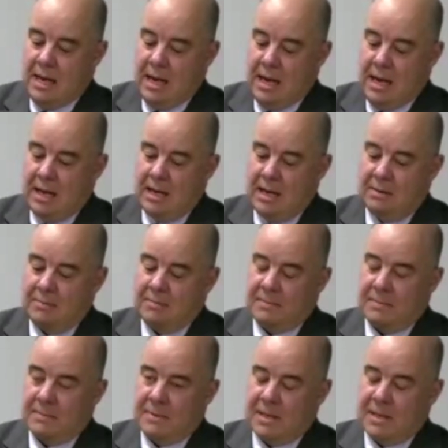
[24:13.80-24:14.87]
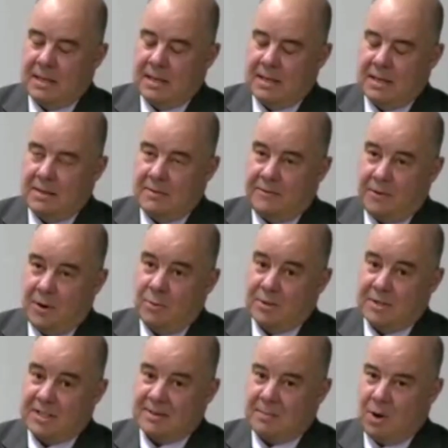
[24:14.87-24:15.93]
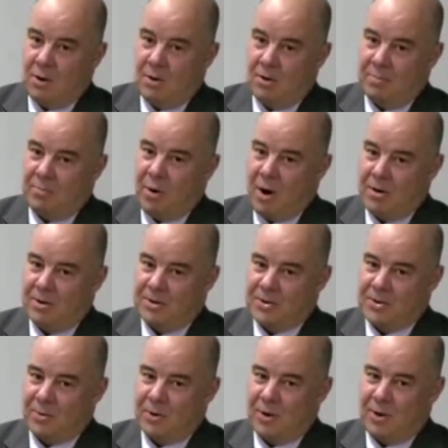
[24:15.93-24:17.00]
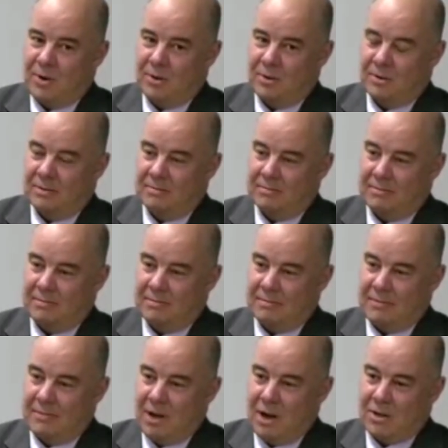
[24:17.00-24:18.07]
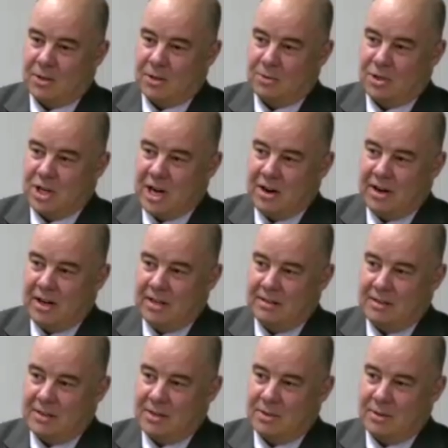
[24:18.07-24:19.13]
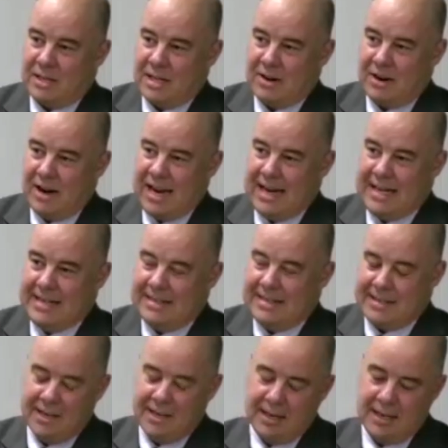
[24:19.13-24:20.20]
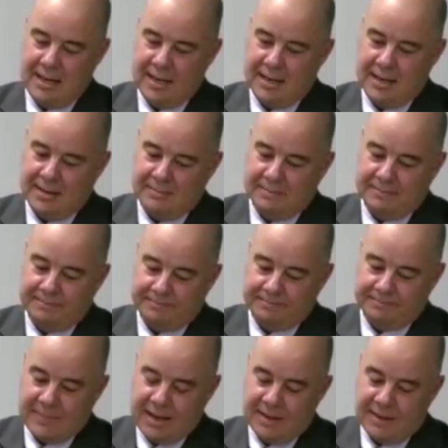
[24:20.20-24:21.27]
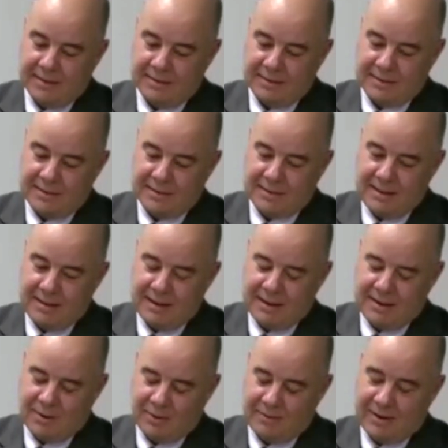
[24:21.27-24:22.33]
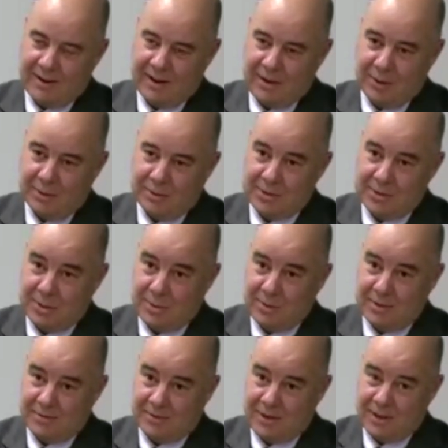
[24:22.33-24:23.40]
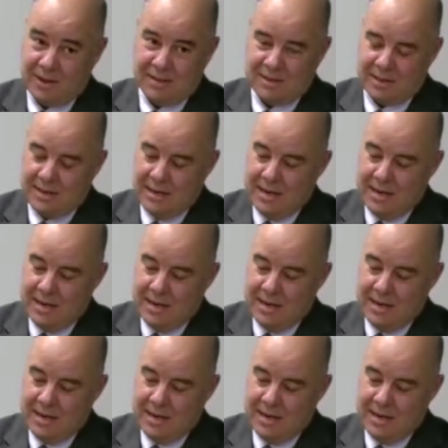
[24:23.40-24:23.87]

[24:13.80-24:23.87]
The firm was small. The partners were all octogenarians, so in their 80s, and or very close to, if not.